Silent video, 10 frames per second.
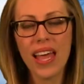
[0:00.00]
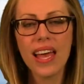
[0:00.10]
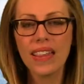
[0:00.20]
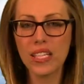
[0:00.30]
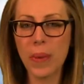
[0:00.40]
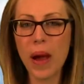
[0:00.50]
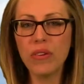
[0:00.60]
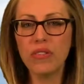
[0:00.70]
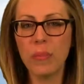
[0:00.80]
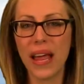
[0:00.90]
These
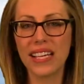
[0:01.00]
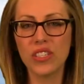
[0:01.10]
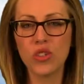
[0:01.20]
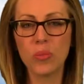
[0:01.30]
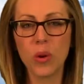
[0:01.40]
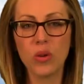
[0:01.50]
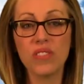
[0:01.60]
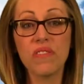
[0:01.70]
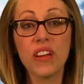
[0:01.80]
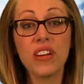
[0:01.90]
powerful passenger boats
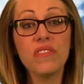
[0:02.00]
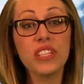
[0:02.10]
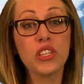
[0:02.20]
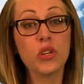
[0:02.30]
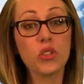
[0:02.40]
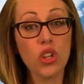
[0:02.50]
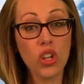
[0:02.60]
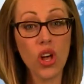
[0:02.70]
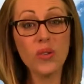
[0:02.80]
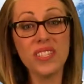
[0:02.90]
ferry visitors
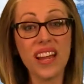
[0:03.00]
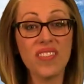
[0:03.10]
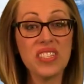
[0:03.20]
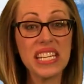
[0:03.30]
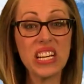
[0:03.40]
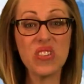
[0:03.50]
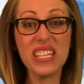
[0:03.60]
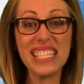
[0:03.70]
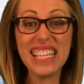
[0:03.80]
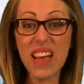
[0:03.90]
close enough to hear the
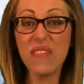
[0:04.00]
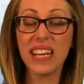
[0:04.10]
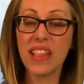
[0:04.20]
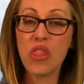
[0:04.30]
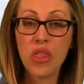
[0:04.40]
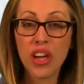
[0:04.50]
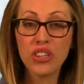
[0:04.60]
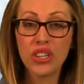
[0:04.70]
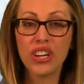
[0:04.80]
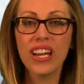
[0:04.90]
deafening
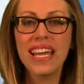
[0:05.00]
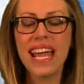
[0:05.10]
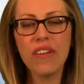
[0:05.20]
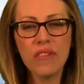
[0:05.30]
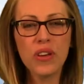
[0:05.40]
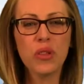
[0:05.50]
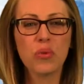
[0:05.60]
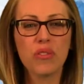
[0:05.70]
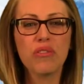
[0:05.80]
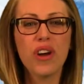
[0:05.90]
thunder and feel the
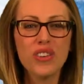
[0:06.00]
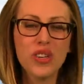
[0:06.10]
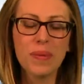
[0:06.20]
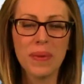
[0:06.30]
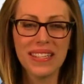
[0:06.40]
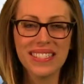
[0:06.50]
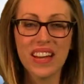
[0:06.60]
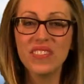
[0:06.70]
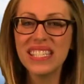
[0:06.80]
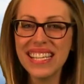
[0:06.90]
refreshing mist
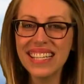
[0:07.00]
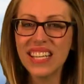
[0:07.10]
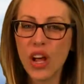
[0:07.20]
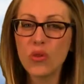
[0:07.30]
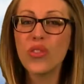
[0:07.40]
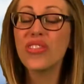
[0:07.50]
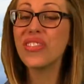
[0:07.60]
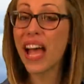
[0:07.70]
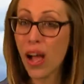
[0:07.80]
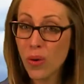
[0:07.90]
of
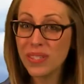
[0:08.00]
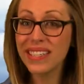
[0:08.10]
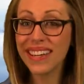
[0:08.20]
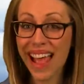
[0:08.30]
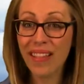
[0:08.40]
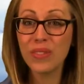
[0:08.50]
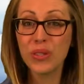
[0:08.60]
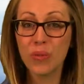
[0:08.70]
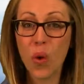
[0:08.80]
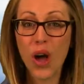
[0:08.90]
600,000 gallons
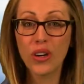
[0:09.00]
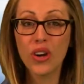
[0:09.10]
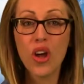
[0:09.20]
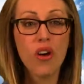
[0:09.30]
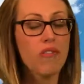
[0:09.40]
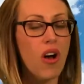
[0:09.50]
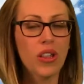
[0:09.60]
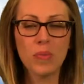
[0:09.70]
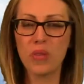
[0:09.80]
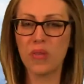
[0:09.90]
of water
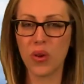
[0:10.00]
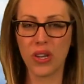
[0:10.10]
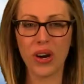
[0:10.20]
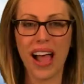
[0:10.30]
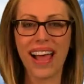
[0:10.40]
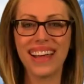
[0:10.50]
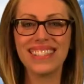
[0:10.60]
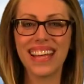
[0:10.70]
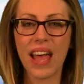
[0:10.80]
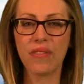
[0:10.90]
falling before their eyes
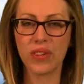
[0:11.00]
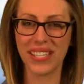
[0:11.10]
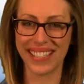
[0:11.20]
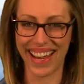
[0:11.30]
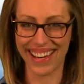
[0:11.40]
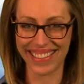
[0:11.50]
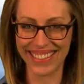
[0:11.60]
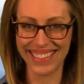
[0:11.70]
every second.